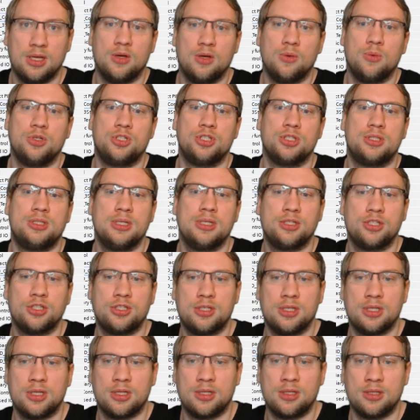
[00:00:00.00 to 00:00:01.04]
Which is
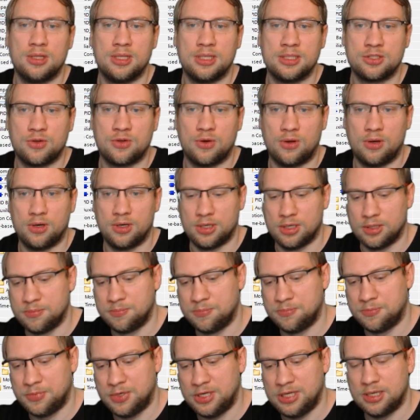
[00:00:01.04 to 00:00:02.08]
digital, let's call
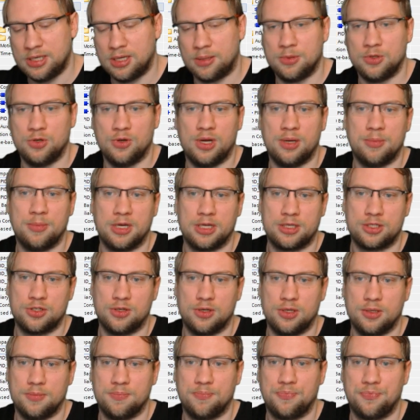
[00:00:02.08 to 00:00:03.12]
it PWM
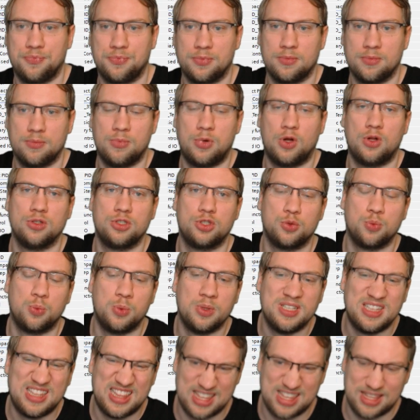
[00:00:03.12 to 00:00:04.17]
actually. Pulse
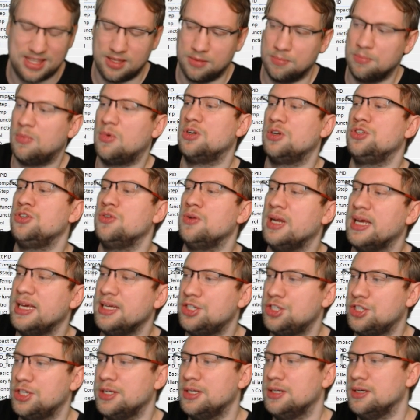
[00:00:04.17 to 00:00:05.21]
width
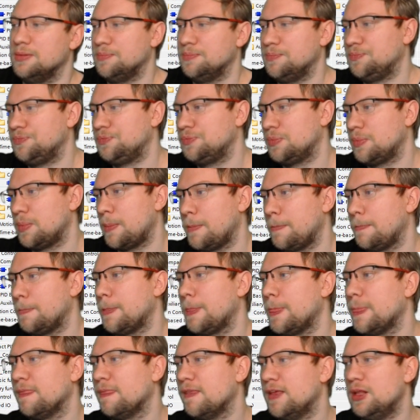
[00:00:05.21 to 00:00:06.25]
modulation.
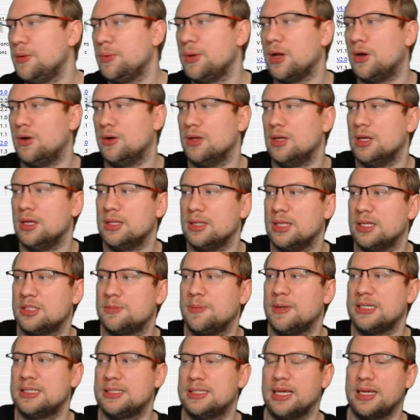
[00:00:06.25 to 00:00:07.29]
And there we go. That's
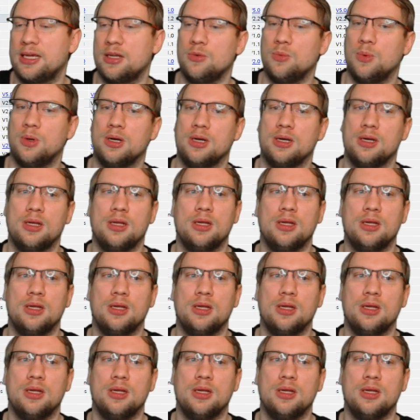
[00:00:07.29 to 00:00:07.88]
my second one.